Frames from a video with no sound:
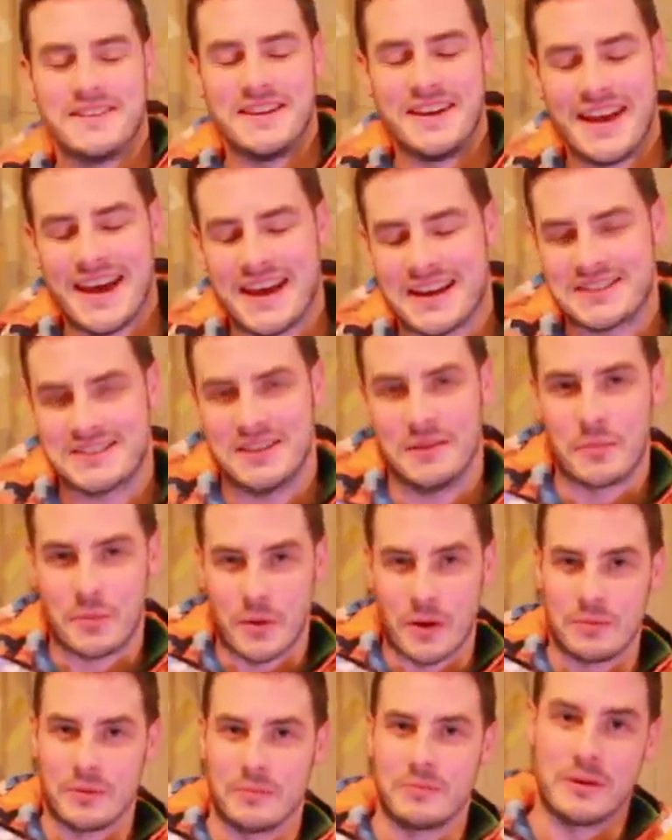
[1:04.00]
The next and
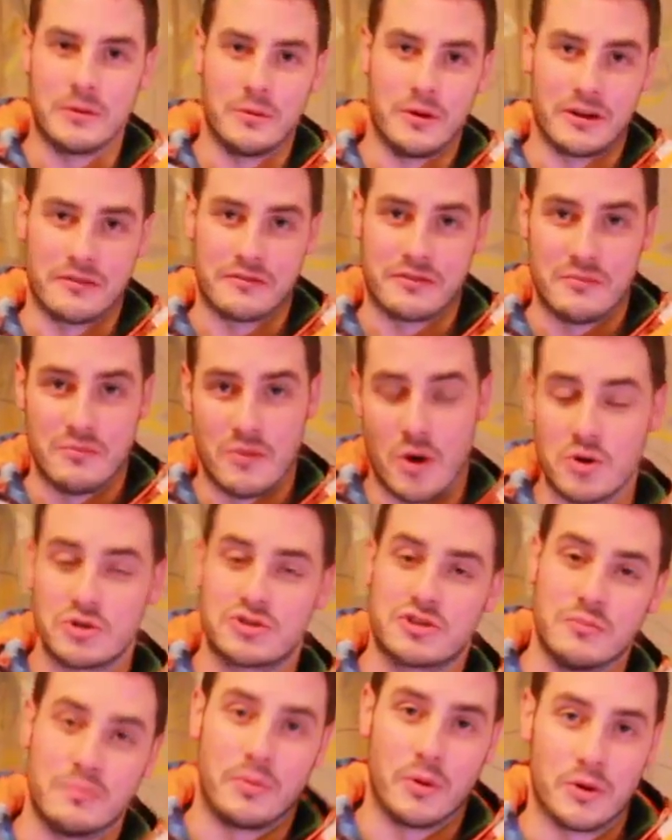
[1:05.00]
probably one of the
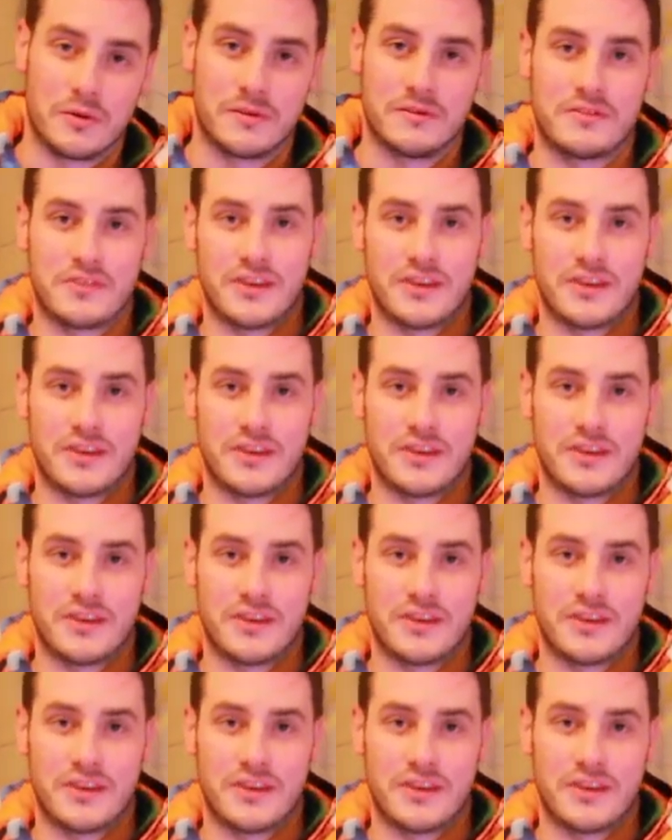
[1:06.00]
most important